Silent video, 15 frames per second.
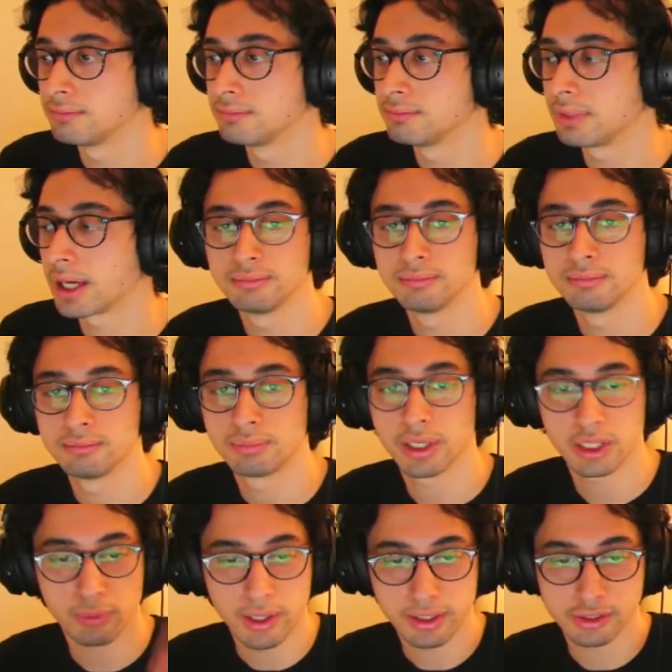yeah, Breath of
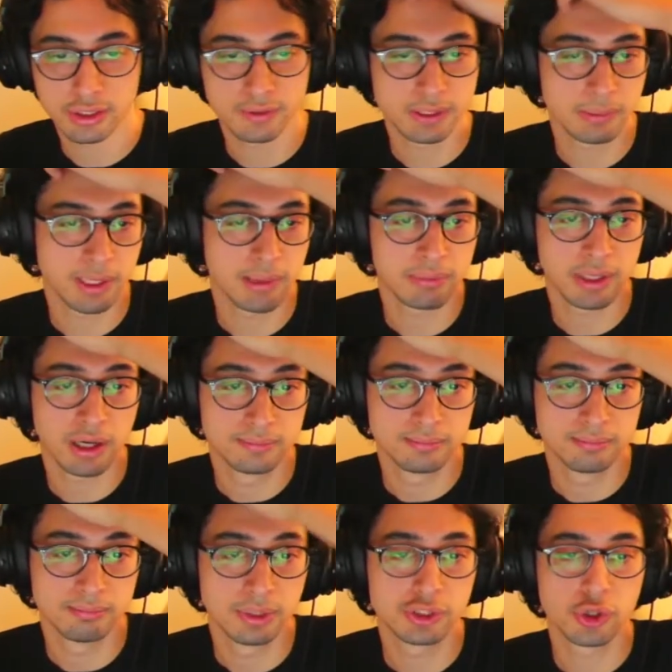the Wild deserves to be up there.
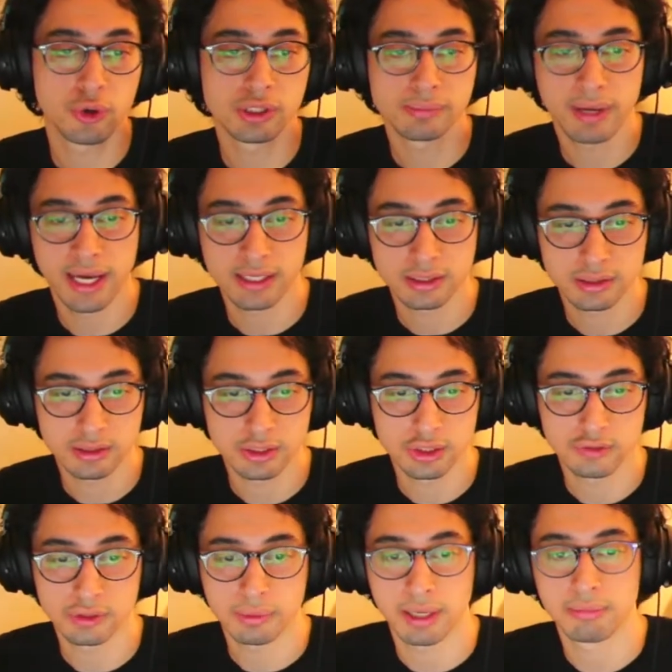Majora's Mask
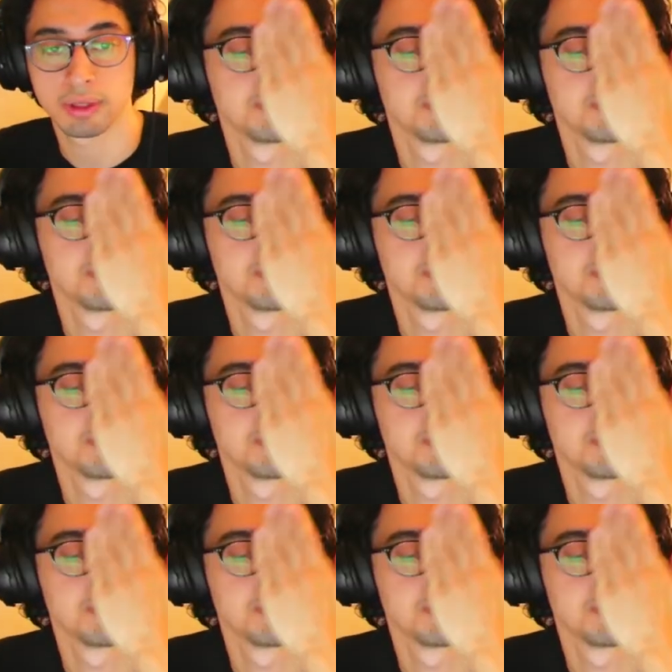deserves to be up there.